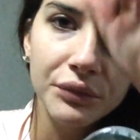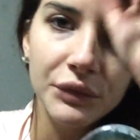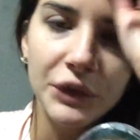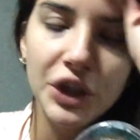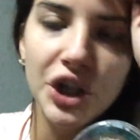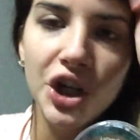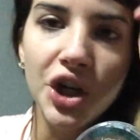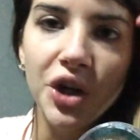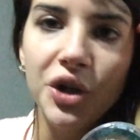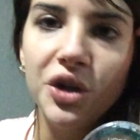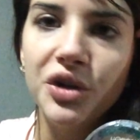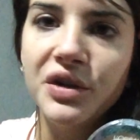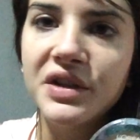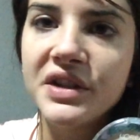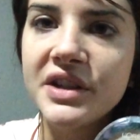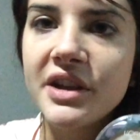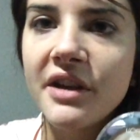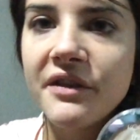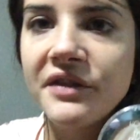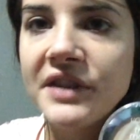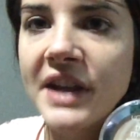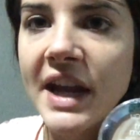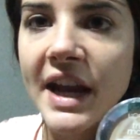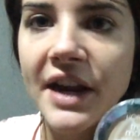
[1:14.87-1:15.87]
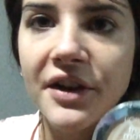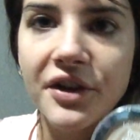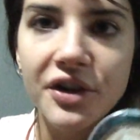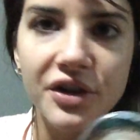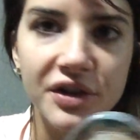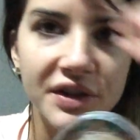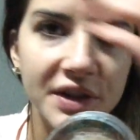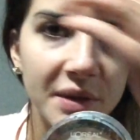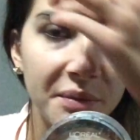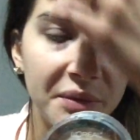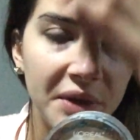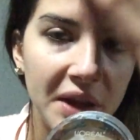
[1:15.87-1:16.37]
used self-tanner
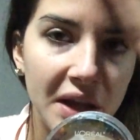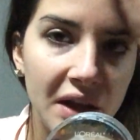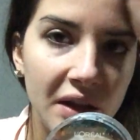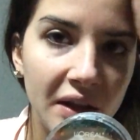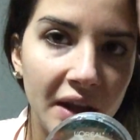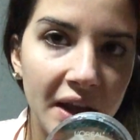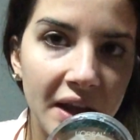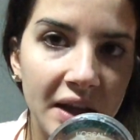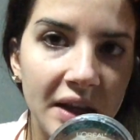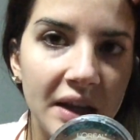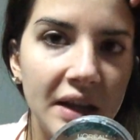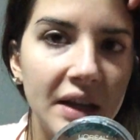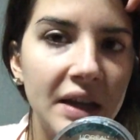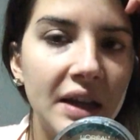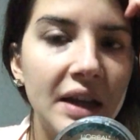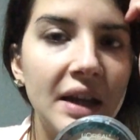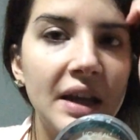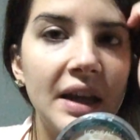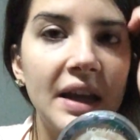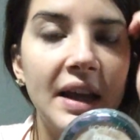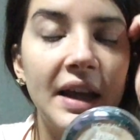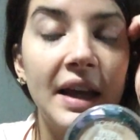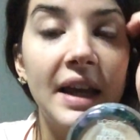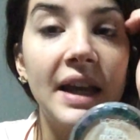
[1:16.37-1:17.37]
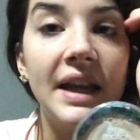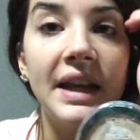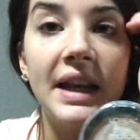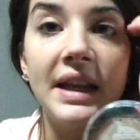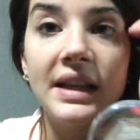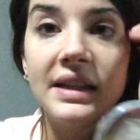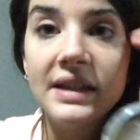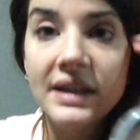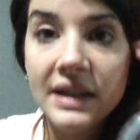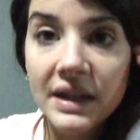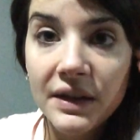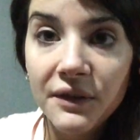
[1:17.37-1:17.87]
or something, like, and I
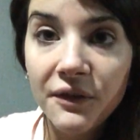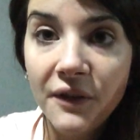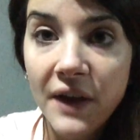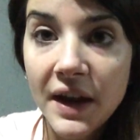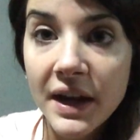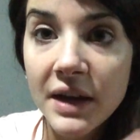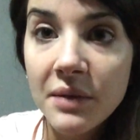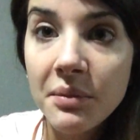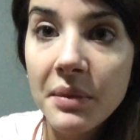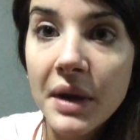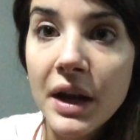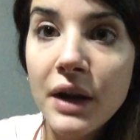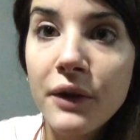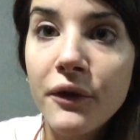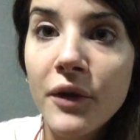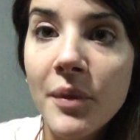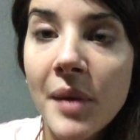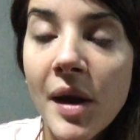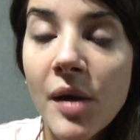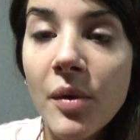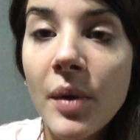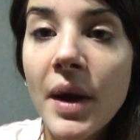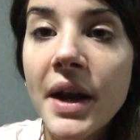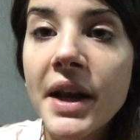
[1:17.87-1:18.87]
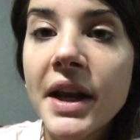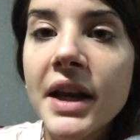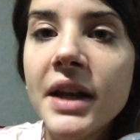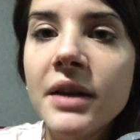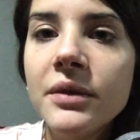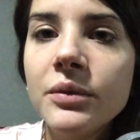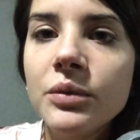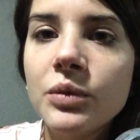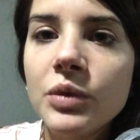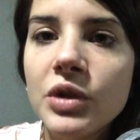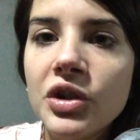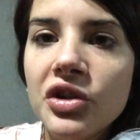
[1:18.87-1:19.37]
did fake and bake for my wedding,
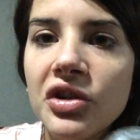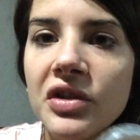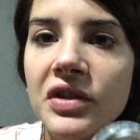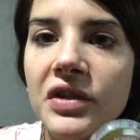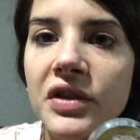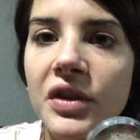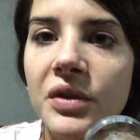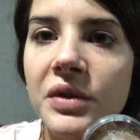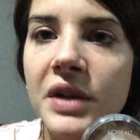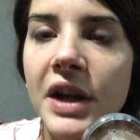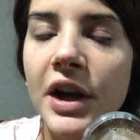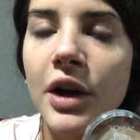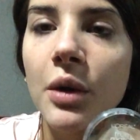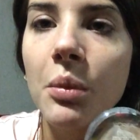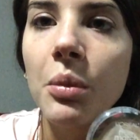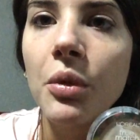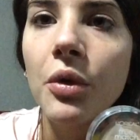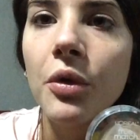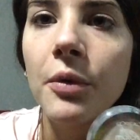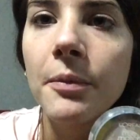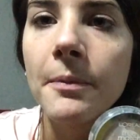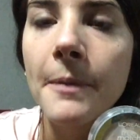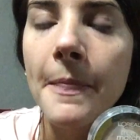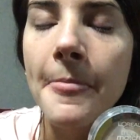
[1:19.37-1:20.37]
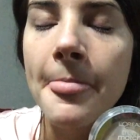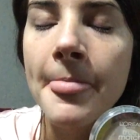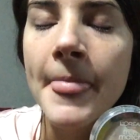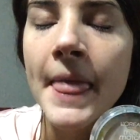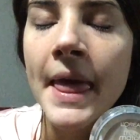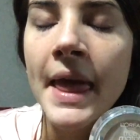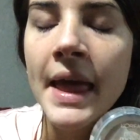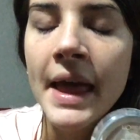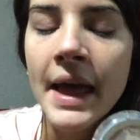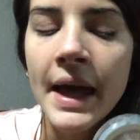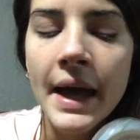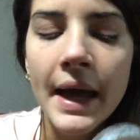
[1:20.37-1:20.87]
which is so terrible.
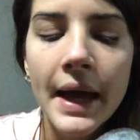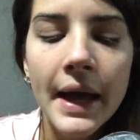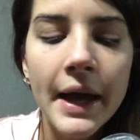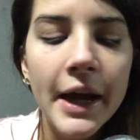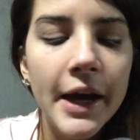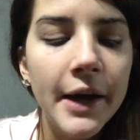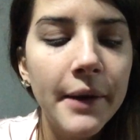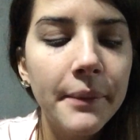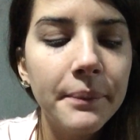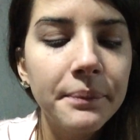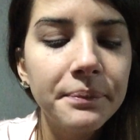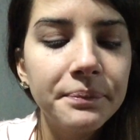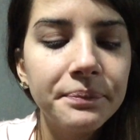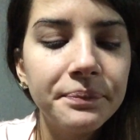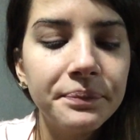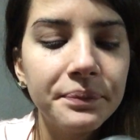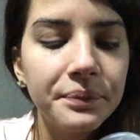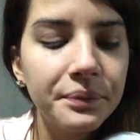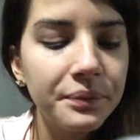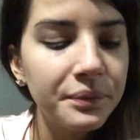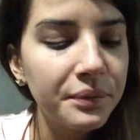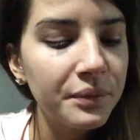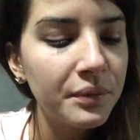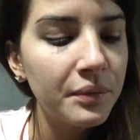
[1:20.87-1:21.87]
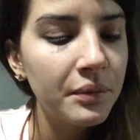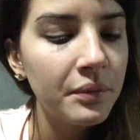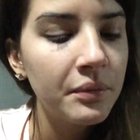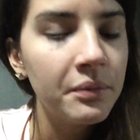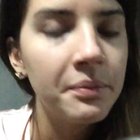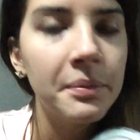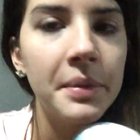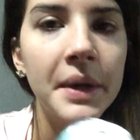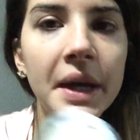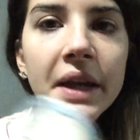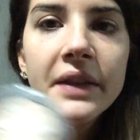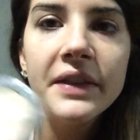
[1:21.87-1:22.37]

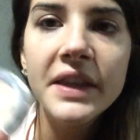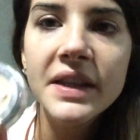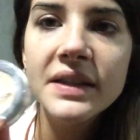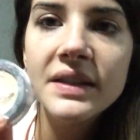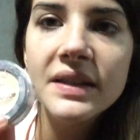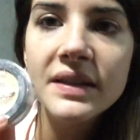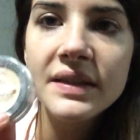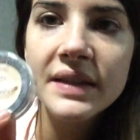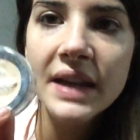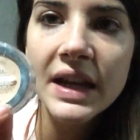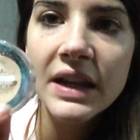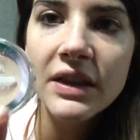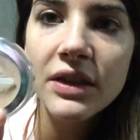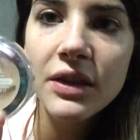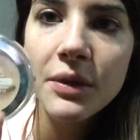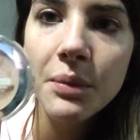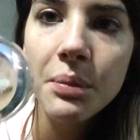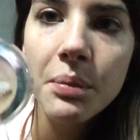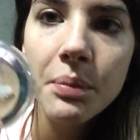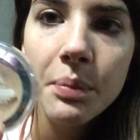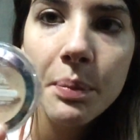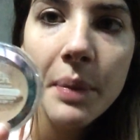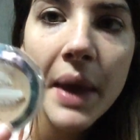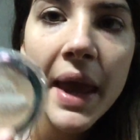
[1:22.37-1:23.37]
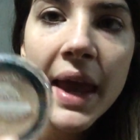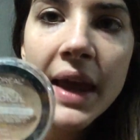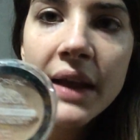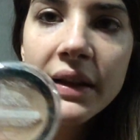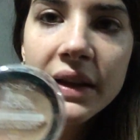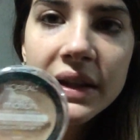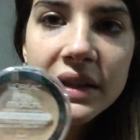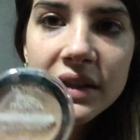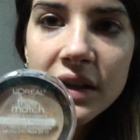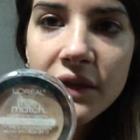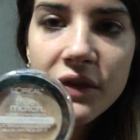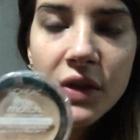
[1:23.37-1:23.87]
But this is like the
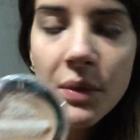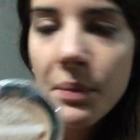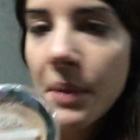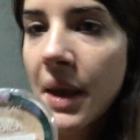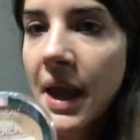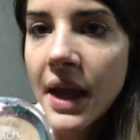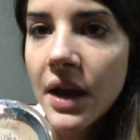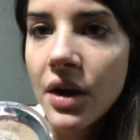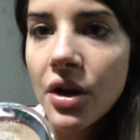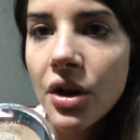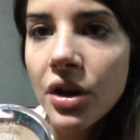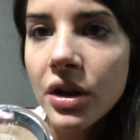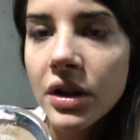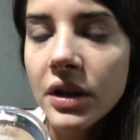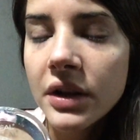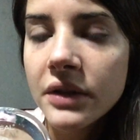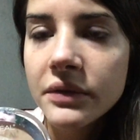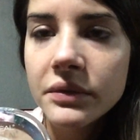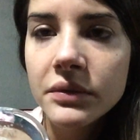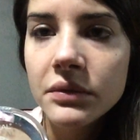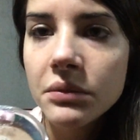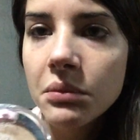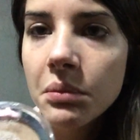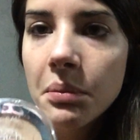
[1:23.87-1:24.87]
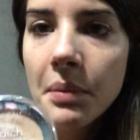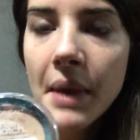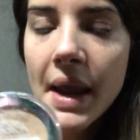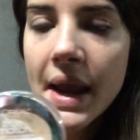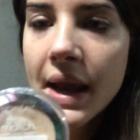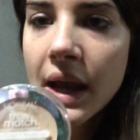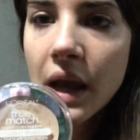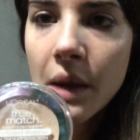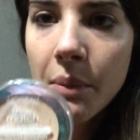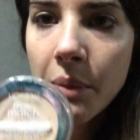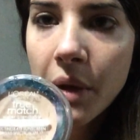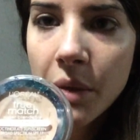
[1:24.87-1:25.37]
palest of the pale
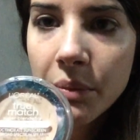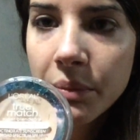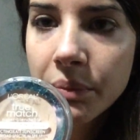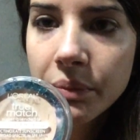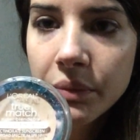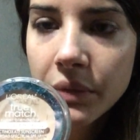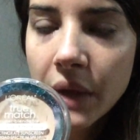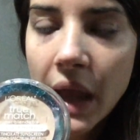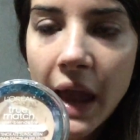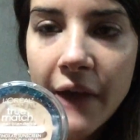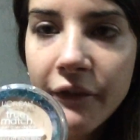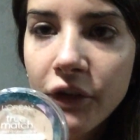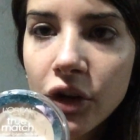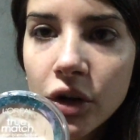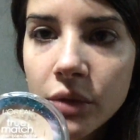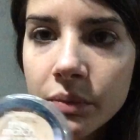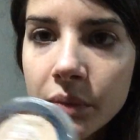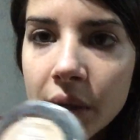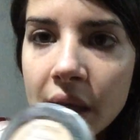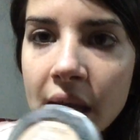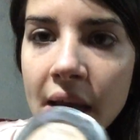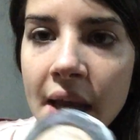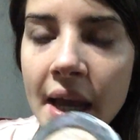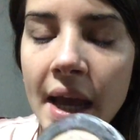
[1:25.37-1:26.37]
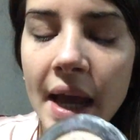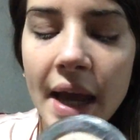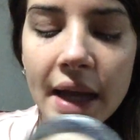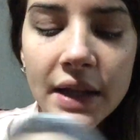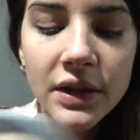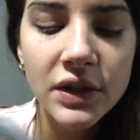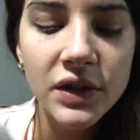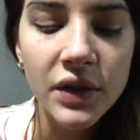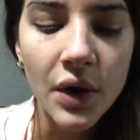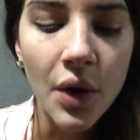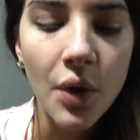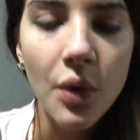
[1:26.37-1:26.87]
makeup ever.
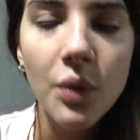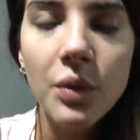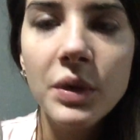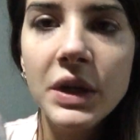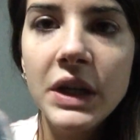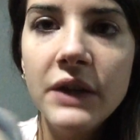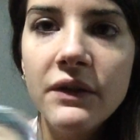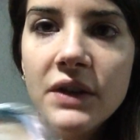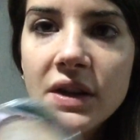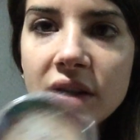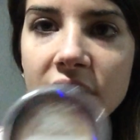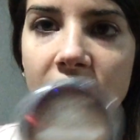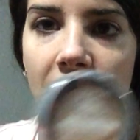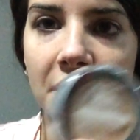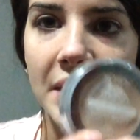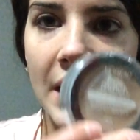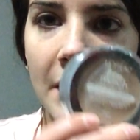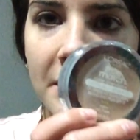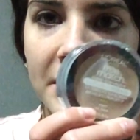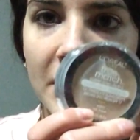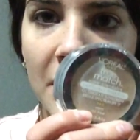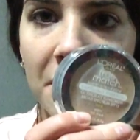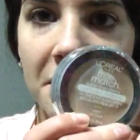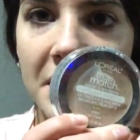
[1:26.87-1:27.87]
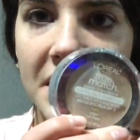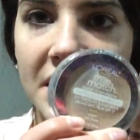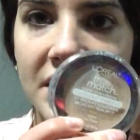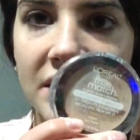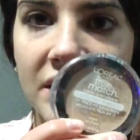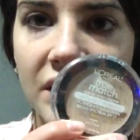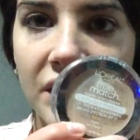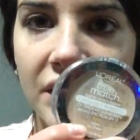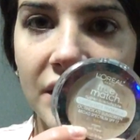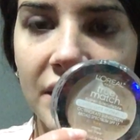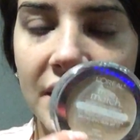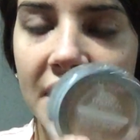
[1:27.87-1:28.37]
And so even sometimes I'll mix
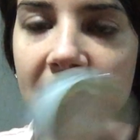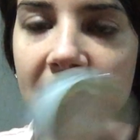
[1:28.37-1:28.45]
the two